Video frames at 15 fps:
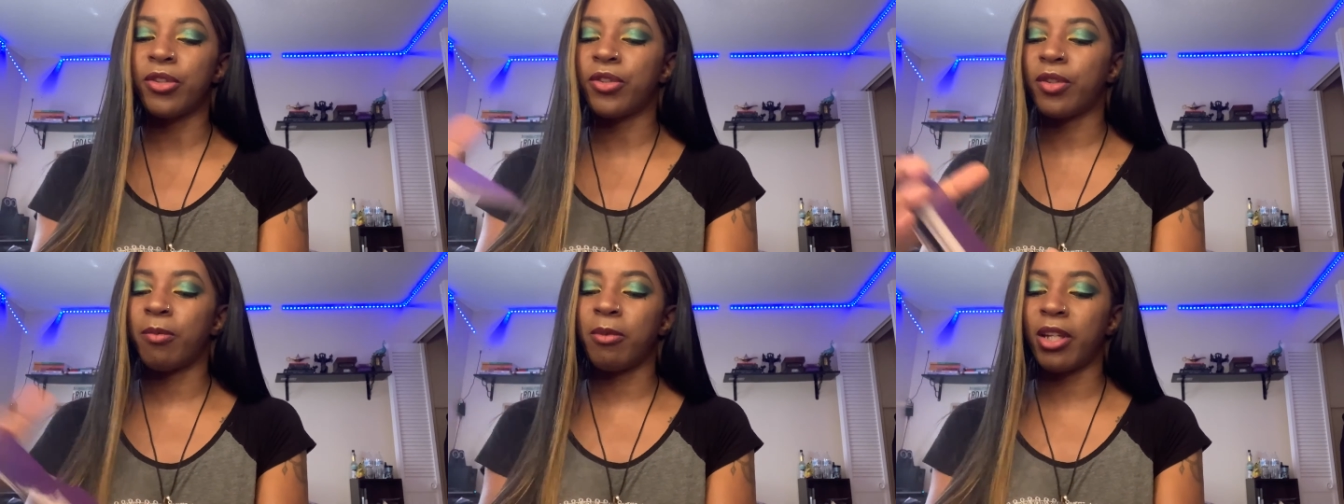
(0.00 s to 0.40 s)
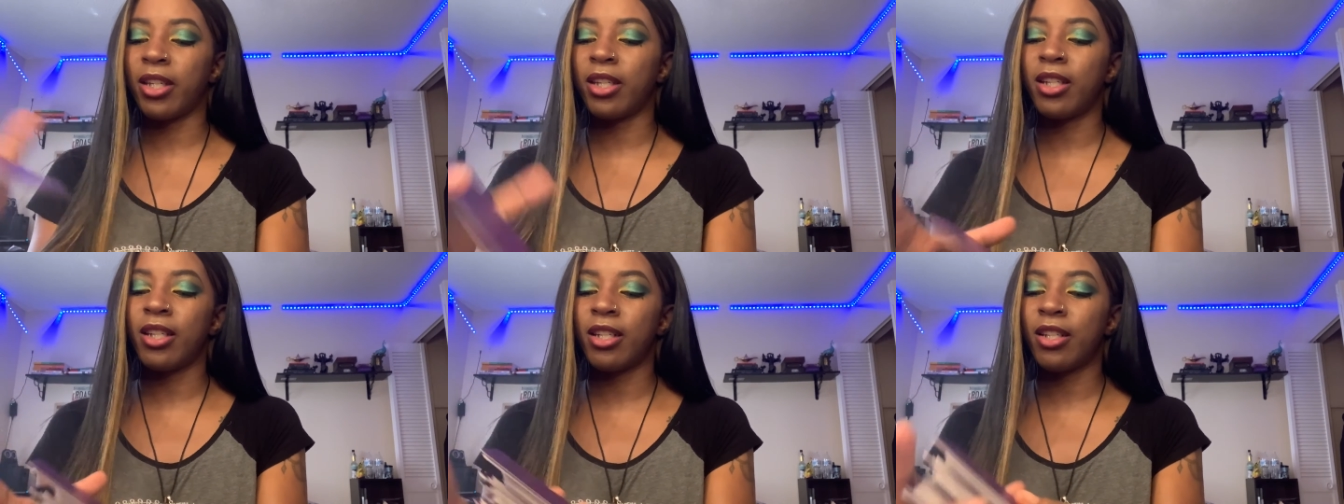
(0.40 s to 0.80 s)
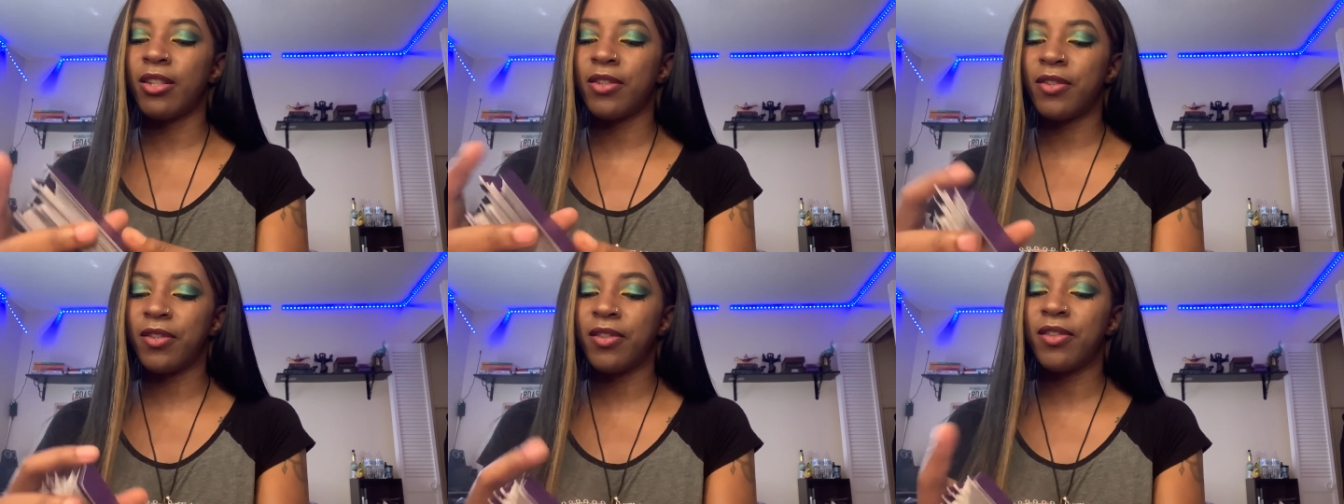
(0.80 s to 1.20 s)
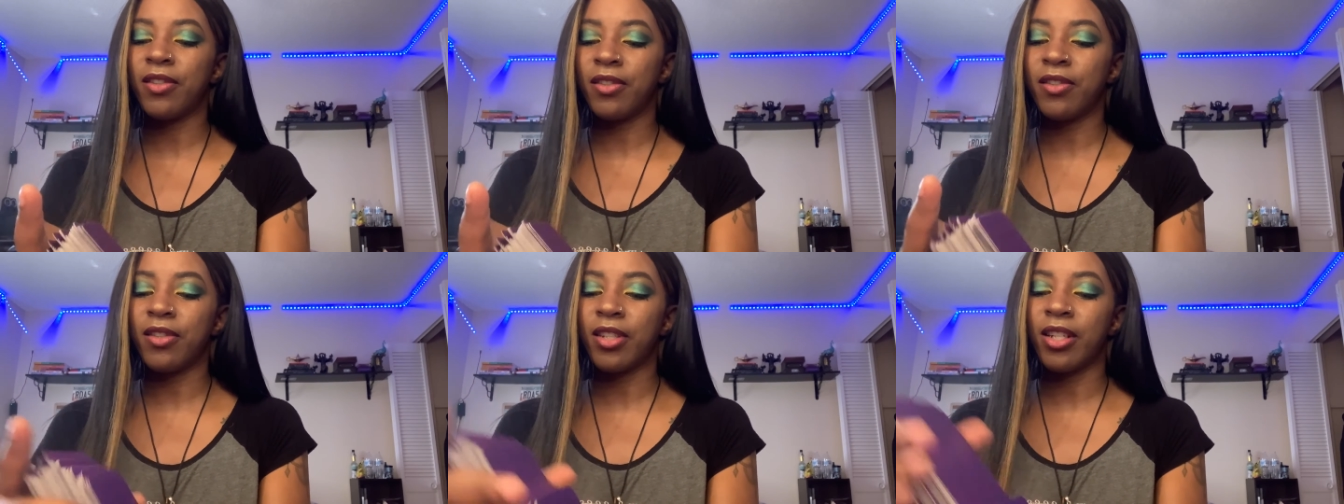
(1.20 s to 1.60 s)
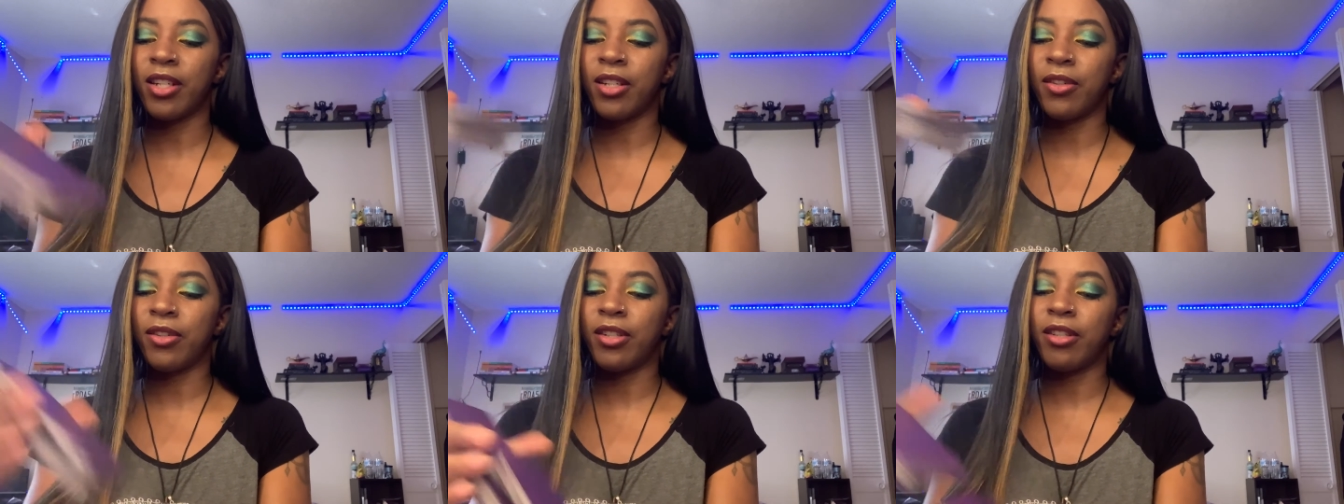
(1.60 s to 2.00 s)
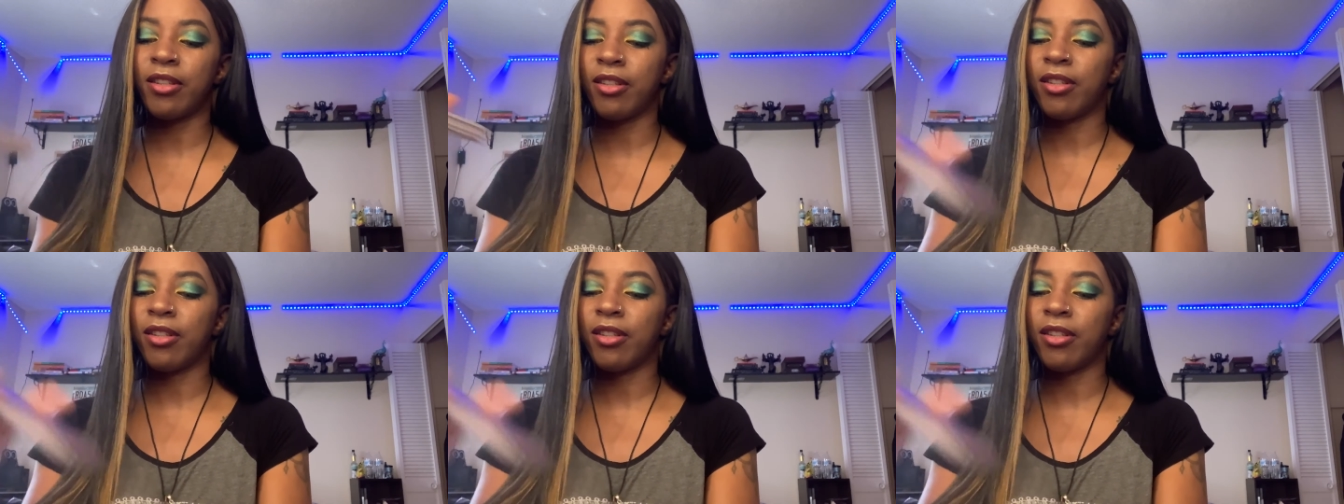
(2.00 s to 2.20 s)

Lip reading: So I'm like, yeah, this is accurate.